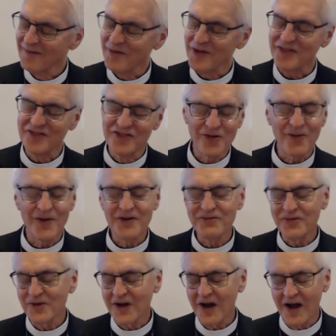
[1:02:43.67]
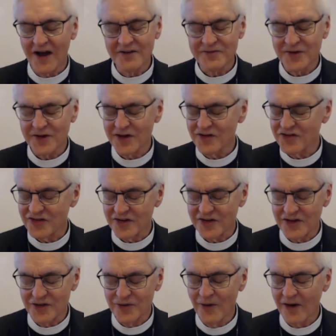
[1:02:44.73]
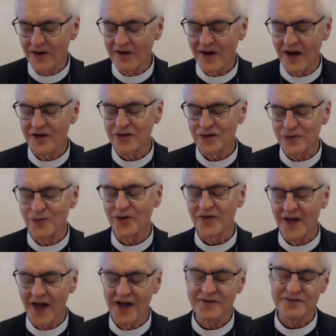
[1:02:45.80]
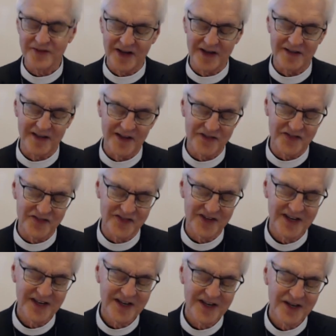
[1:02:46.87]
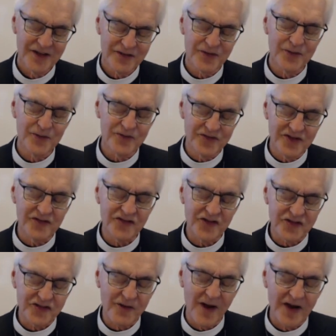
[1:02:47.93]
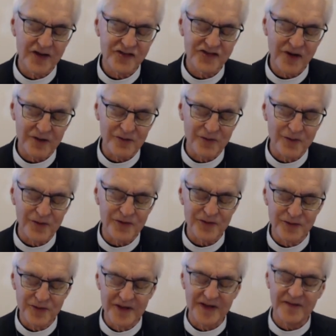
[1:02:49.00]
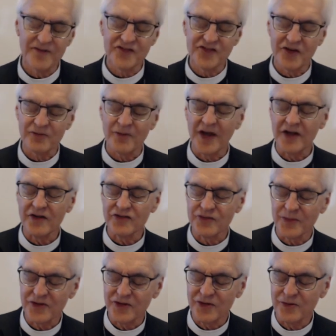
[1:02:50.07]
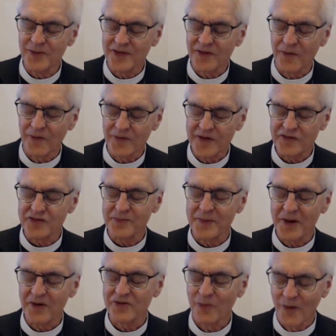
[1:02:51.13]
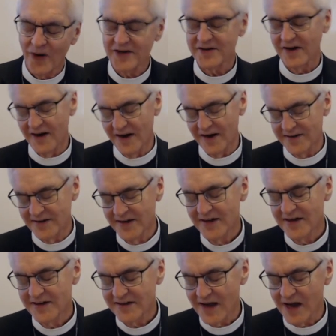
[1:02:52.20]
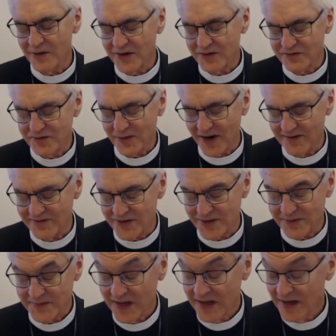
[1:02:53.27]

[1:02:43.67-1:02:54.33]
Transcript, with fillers: with joyful confidence in you, our God, who will not fail us through Jesus Christ our Lord, who lives and reigns with you and the Holy Spirit, one God, now and forever.